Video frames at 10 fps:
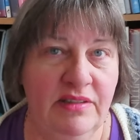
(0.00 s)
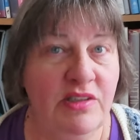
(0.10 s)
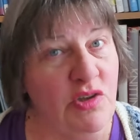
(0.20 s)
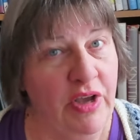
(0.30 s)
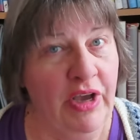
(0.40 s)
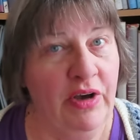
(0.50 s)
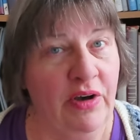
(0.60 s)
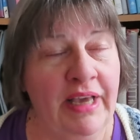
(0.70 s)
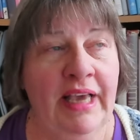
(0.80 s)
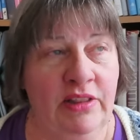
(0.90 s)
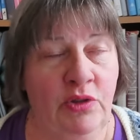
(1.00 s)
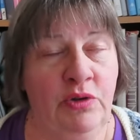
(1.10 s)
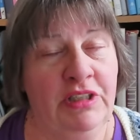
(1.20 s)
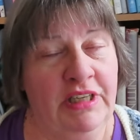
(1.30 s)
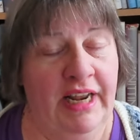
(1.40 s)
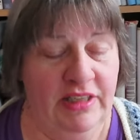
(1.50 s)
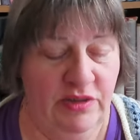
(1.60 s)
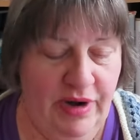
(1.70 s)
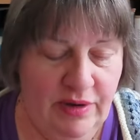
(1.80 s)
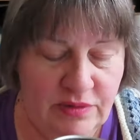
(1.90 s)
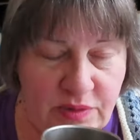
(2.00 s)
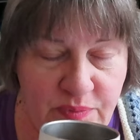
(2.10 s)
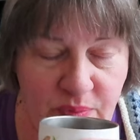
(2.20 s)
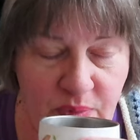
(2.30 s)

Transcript: so I get, I get through to the next round.